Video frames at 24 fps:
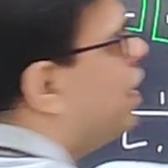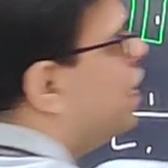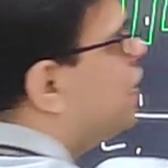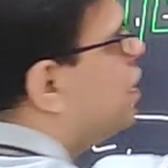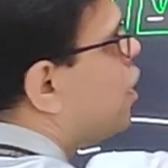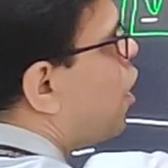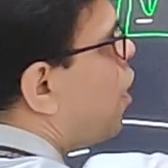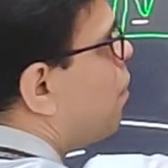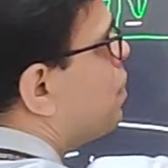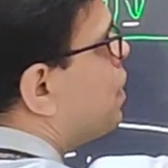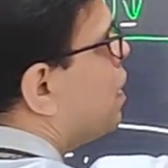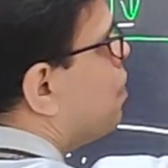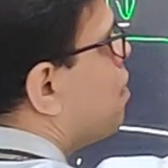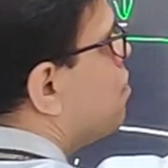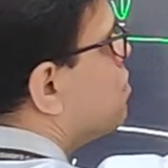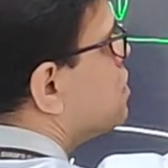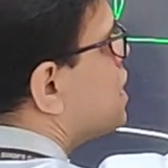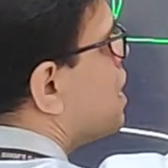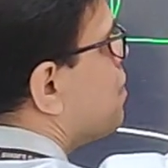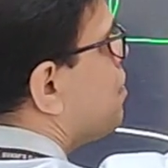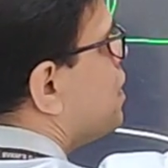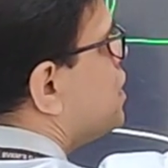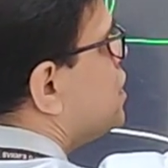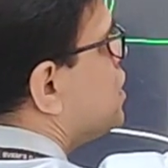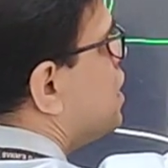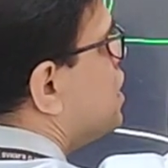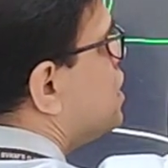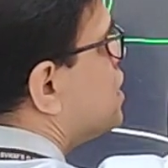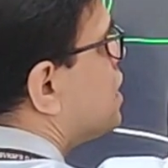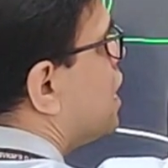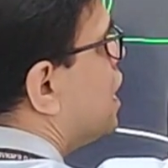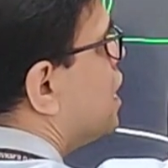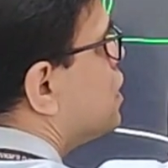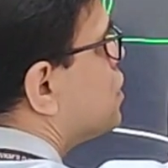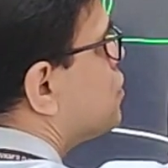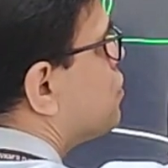when the optimum separation is
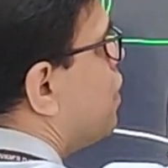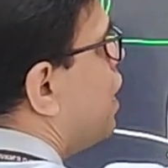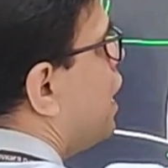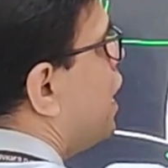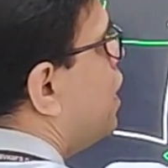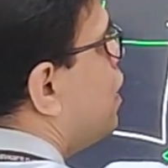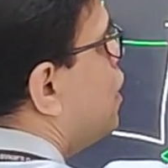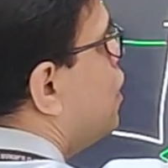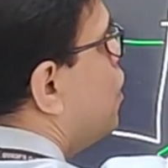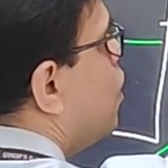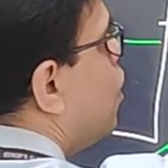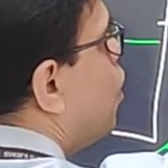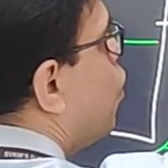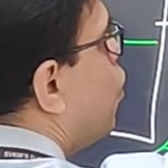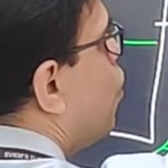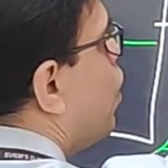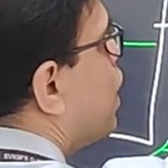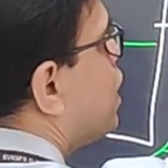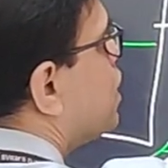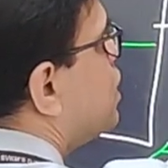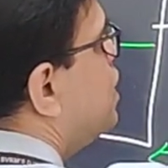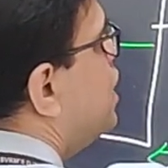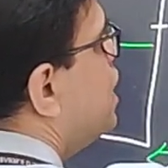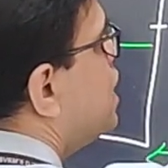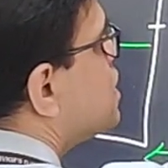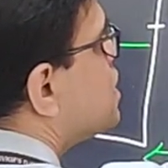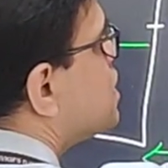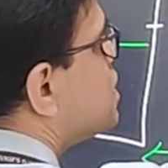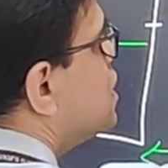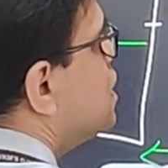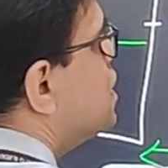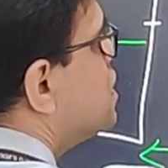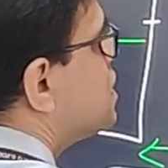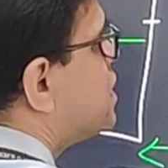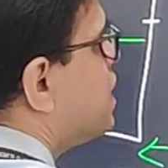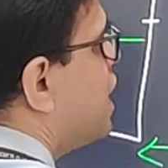satisfied over this
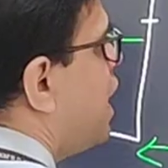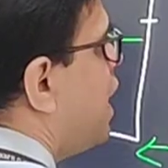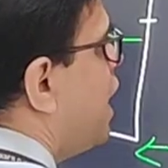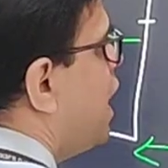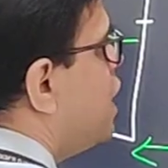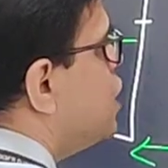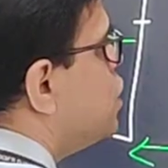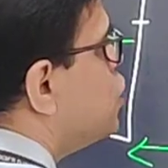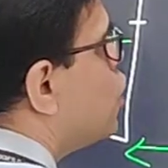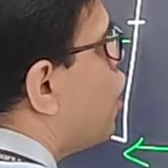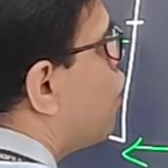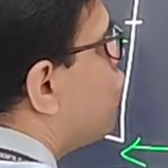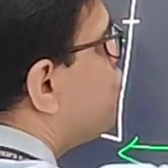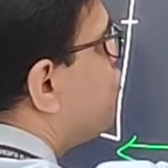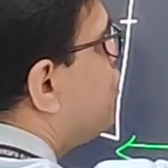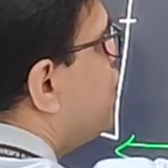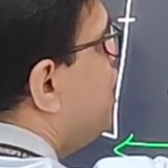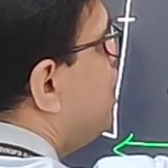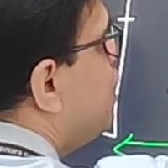say range of